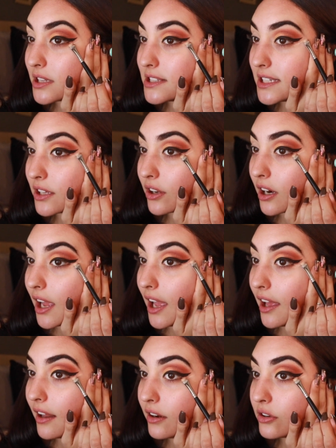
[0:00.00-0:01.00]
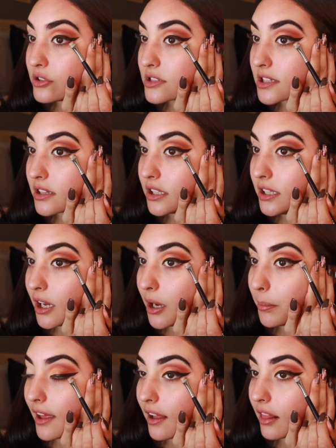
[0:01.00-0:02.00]
concealer and just clean
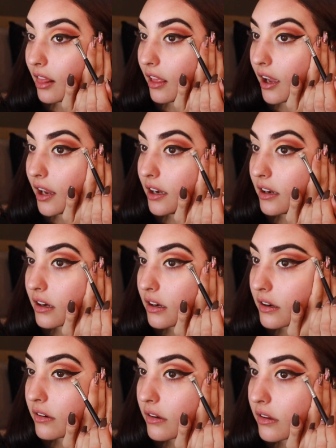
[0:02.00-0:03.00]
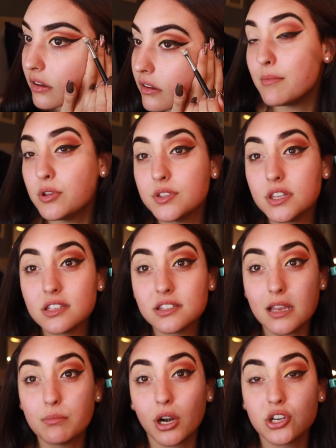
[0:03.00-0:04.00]
up that line. I'm using the
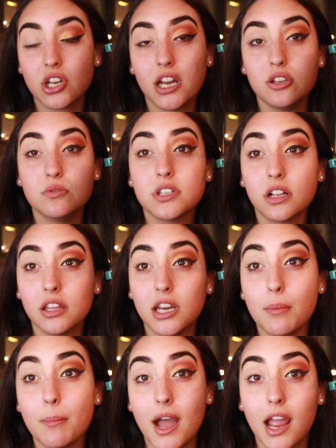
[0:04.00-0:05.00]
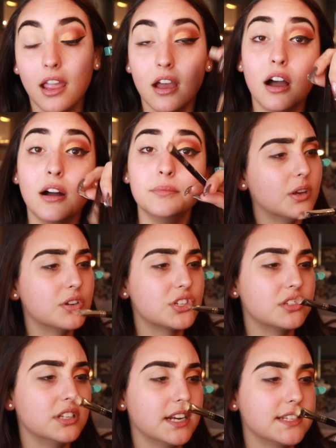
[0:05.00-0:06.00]
same brush that I used to clean up my,
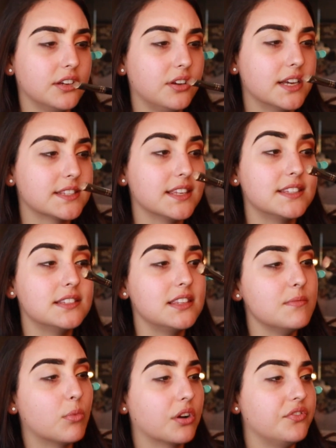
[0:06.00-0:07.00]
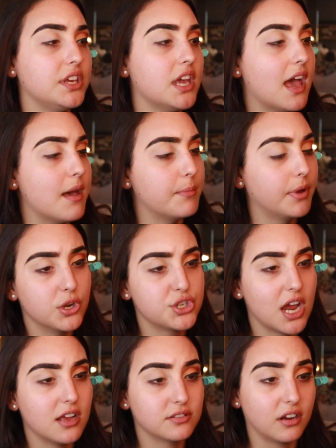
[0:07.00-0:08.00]
which, did I tell you guys? This is the Morphe M, which,
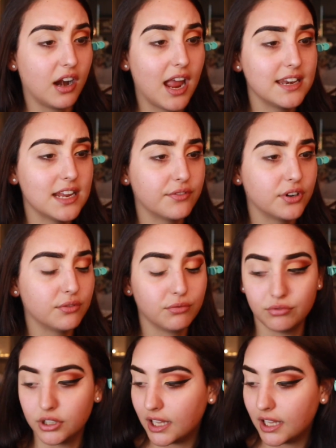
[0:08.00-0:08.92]
sorry, I never